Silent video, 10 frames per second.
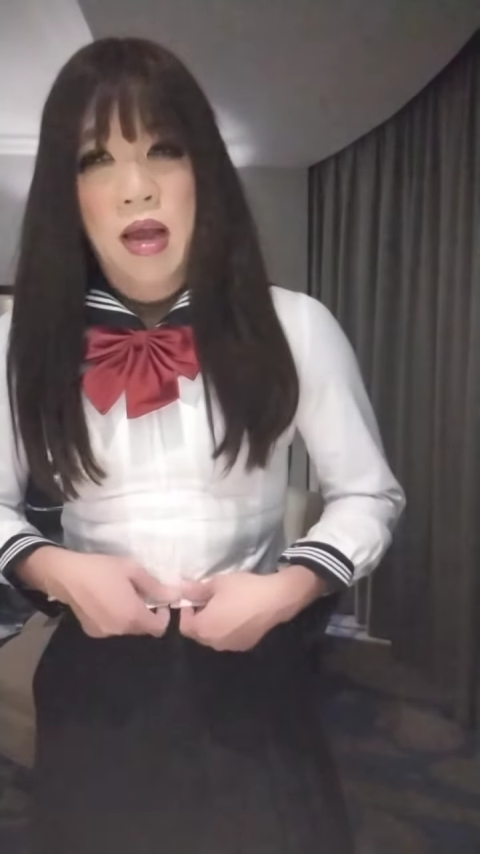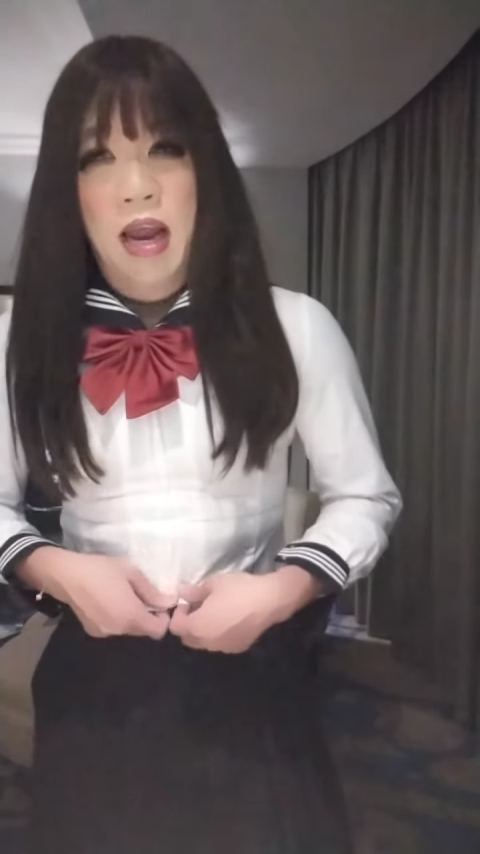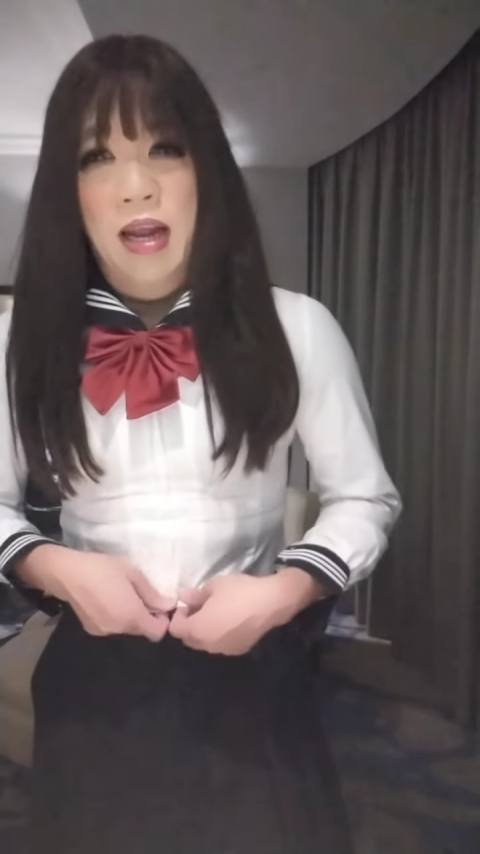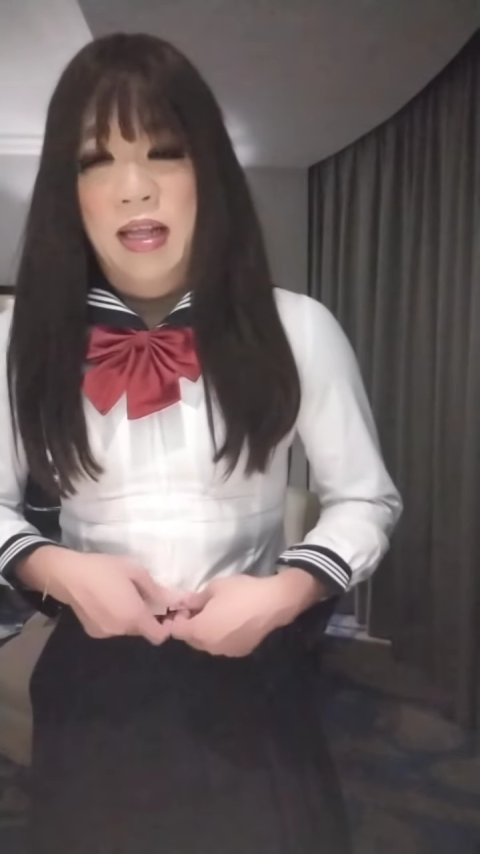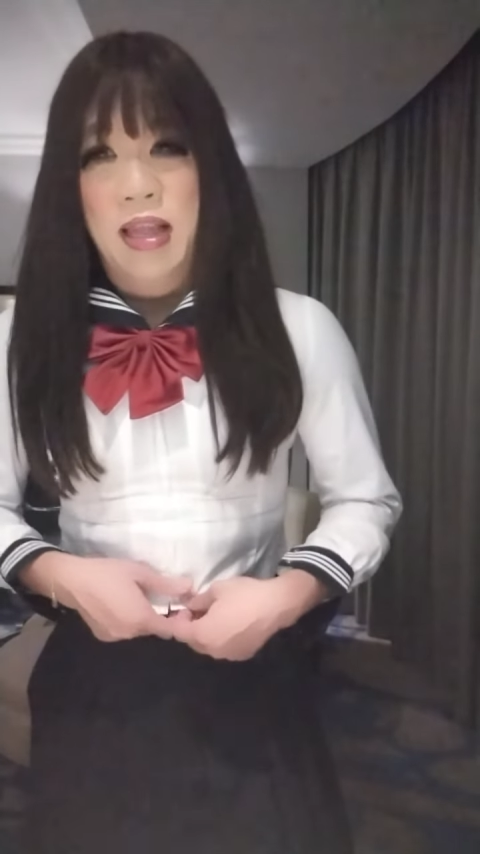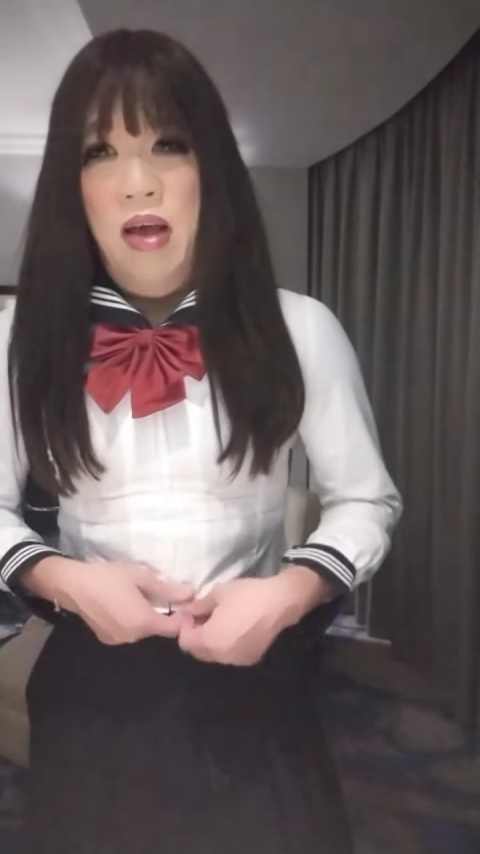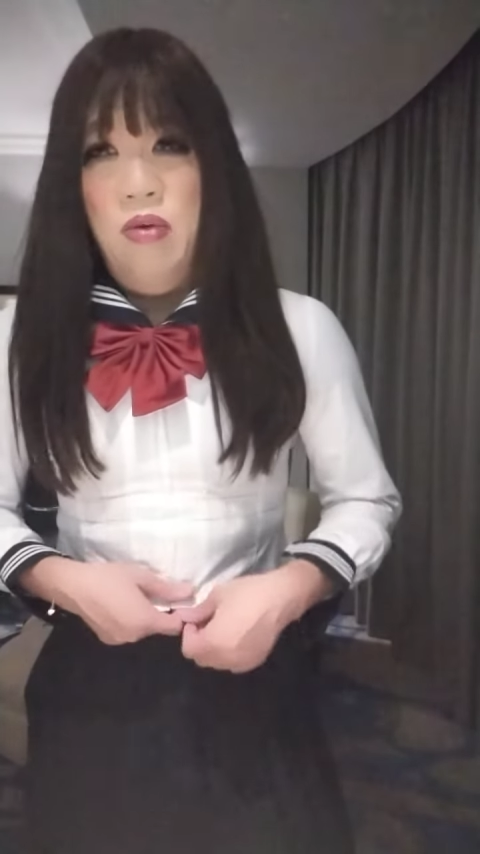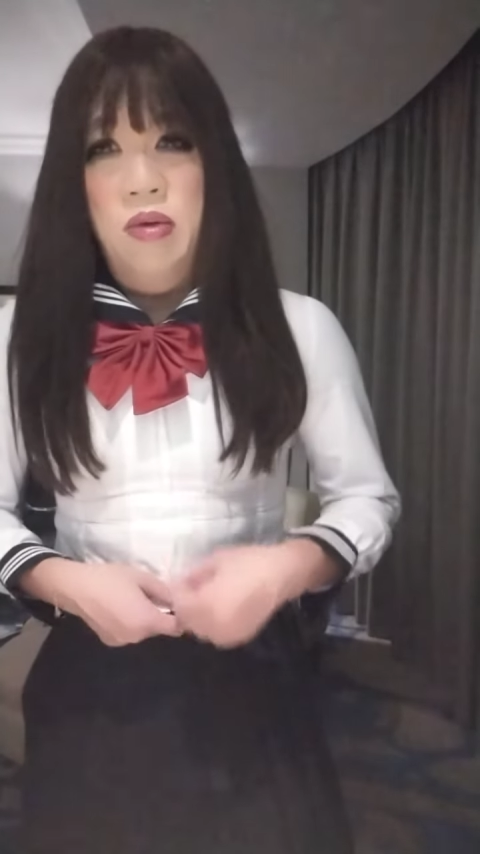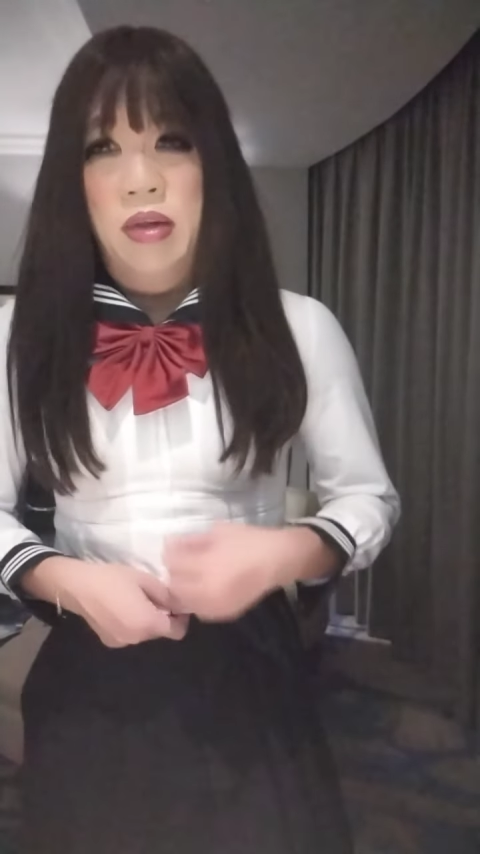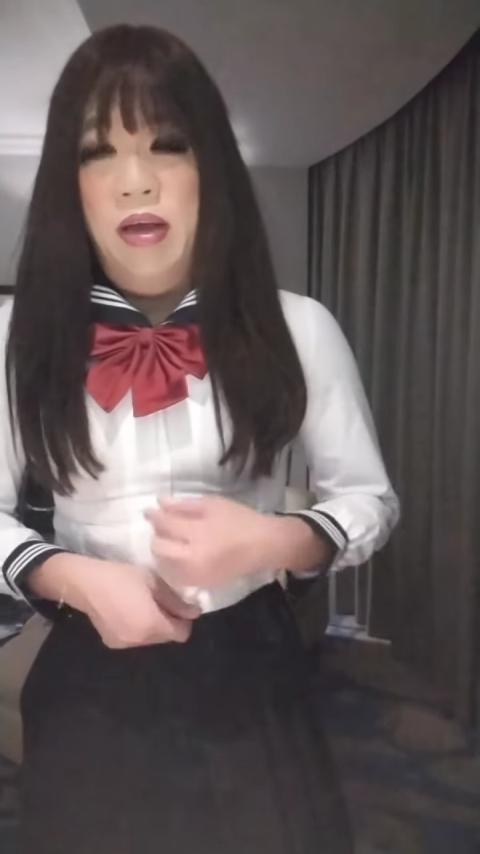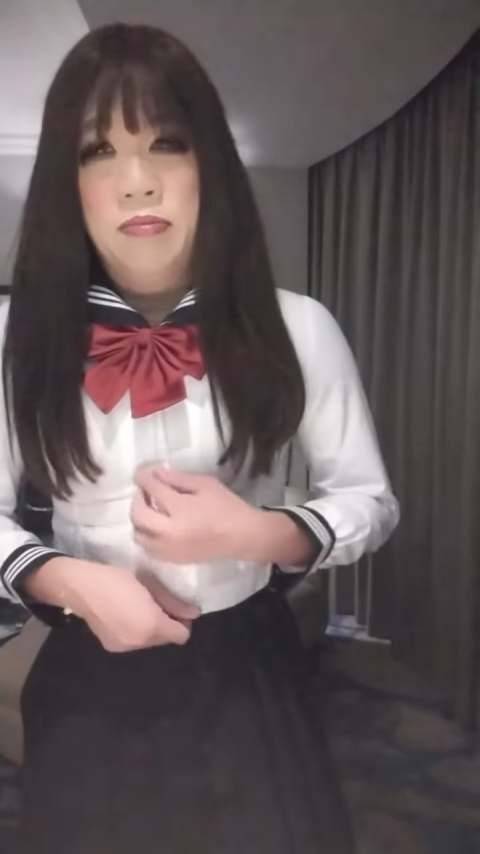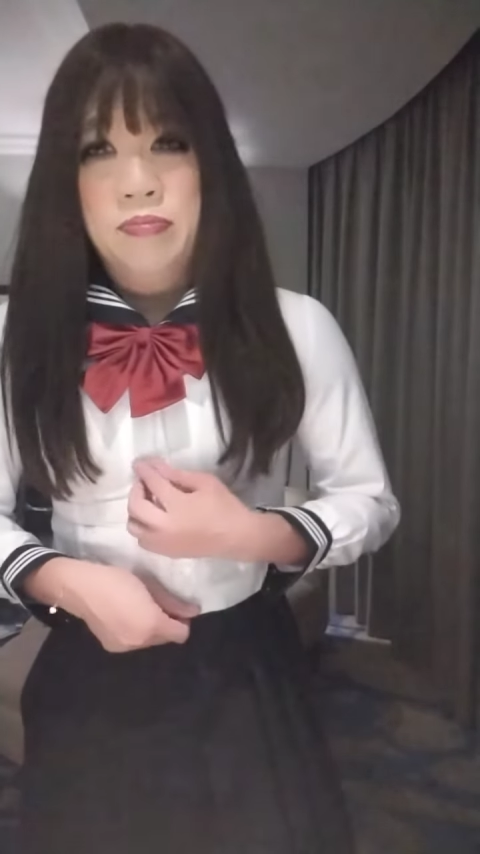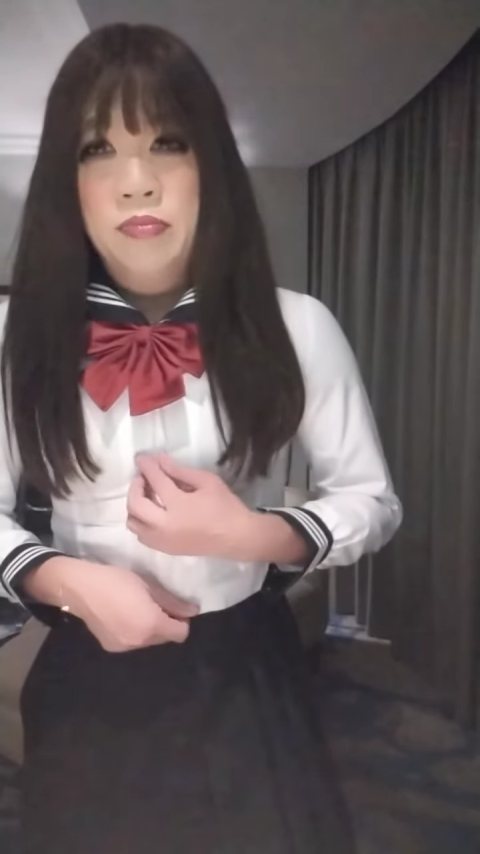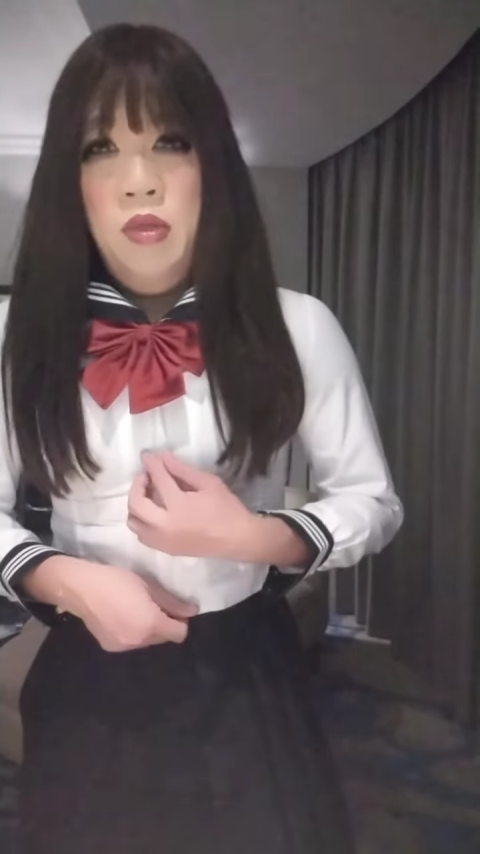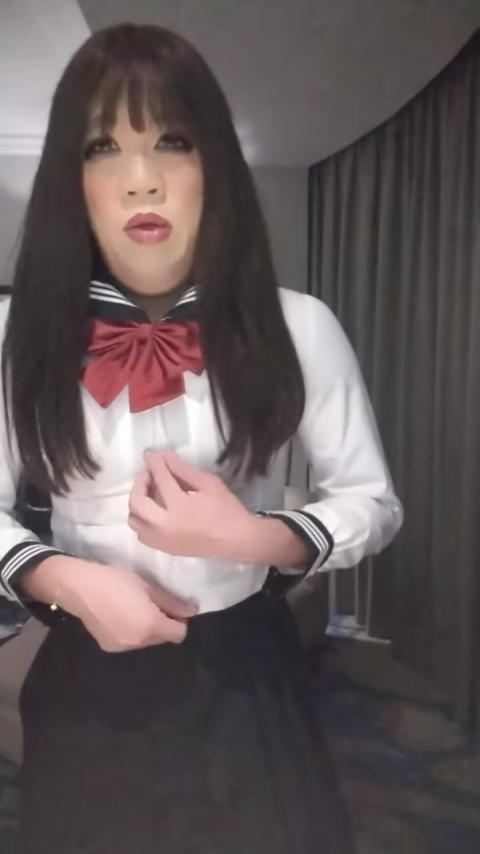and I can tell you that
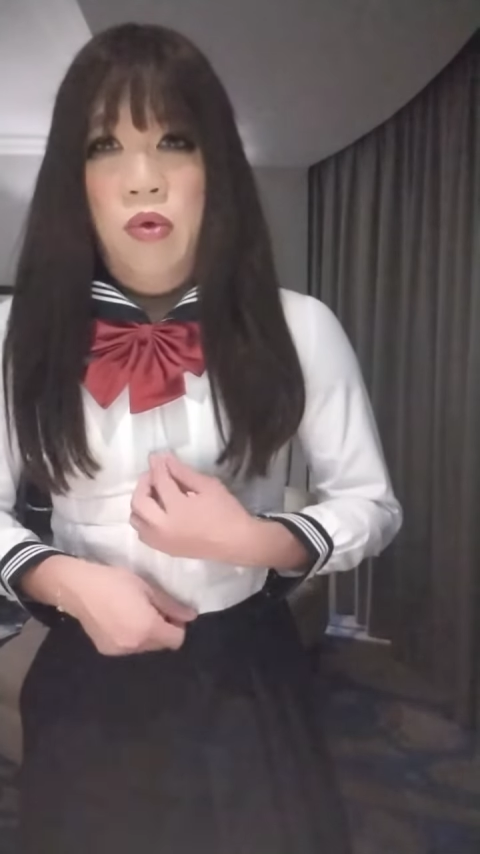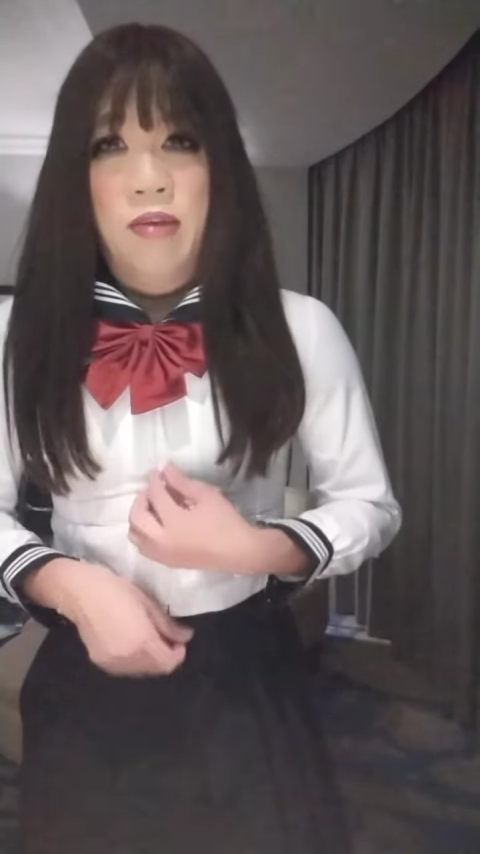when